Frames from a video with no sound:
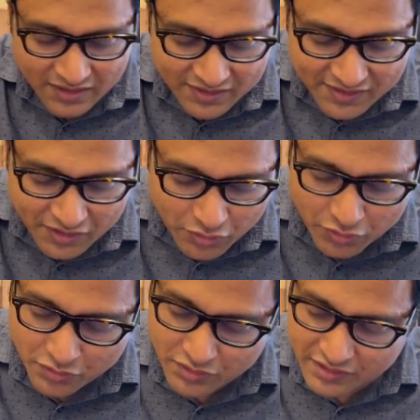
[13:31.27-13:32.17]

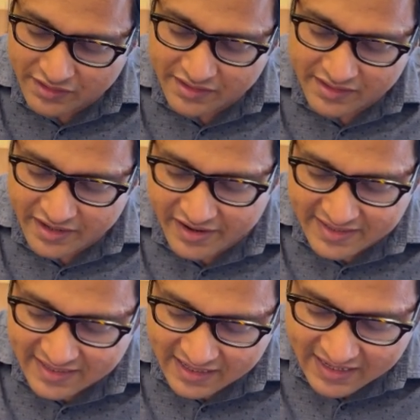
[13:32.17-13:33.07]
So here
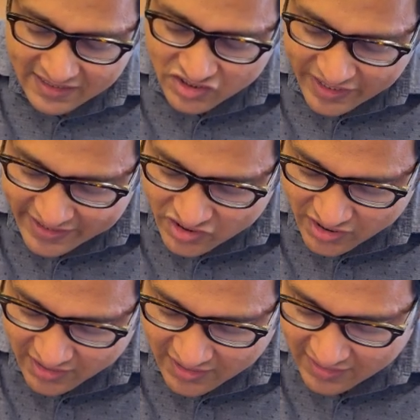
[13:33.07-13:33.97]
is a
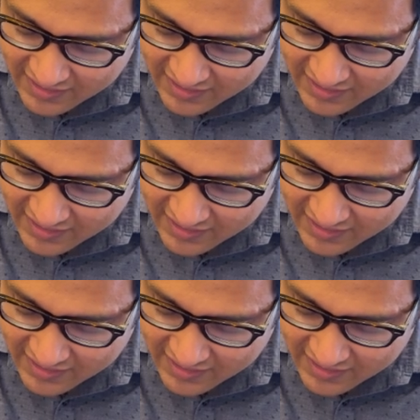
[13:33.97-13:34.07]
conjecture.